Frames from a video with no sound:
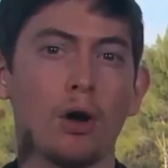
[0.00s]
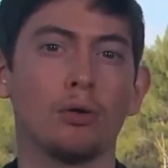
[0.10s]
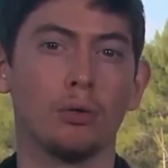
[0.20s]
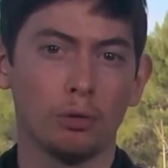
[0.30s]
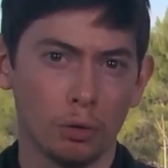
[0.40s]

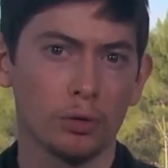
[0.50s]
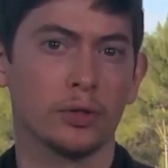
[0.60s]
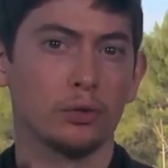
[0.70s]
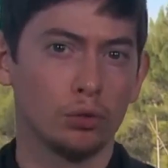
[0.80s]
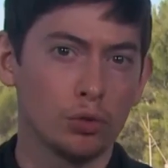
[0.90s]
What do we
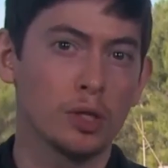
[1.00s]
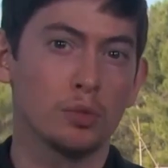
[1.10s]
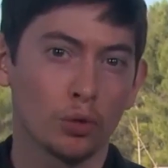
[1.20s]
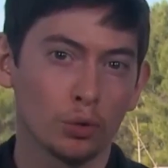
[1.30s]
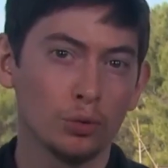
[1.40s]
leave
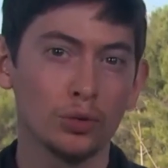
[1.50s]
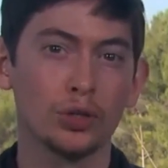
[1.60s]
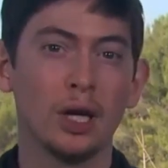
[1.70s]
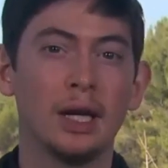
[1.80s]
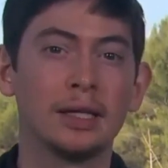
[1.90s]
behind?
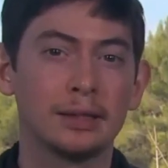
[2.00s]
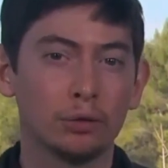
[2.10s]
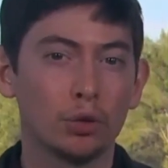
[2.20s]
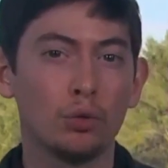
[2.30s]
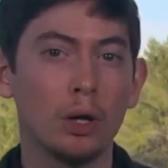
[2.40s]
So I think
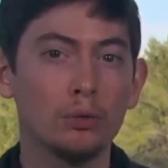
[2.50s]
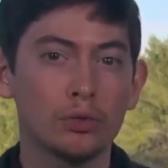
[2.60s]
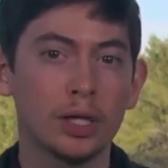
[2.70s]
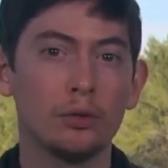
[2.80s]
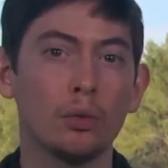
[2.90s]
those are the
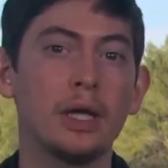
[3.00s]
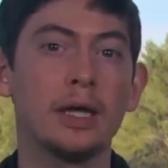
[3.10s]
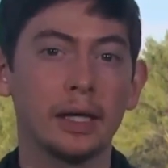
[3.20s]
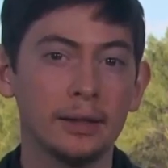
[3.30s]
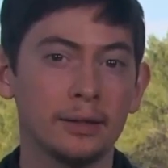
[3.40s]
real
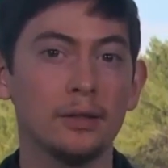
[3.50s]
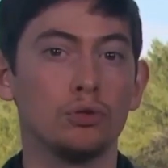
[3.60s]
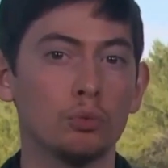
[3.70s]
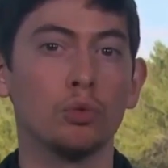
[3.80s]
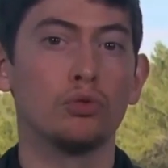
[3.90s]
questions for the
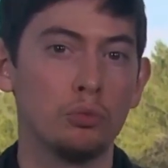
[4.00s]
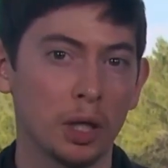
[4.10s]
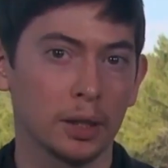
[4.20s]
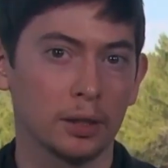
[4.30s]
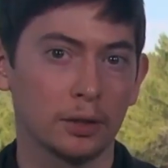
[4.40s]
future,
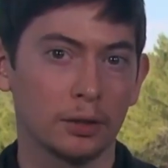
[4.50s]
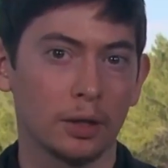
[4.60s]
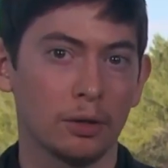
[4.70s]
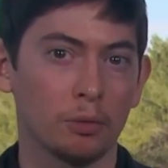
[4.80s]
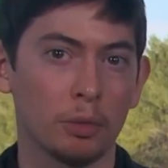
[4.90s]
and
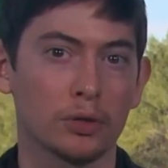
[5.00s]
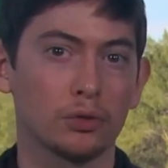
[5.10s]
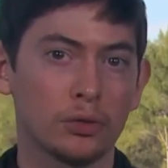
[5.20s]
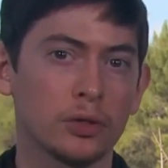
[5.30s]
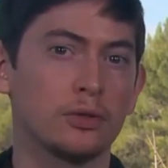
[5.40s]
particularly
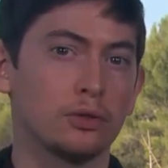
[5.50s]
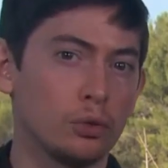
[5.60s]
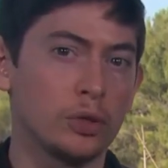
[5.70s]
for the future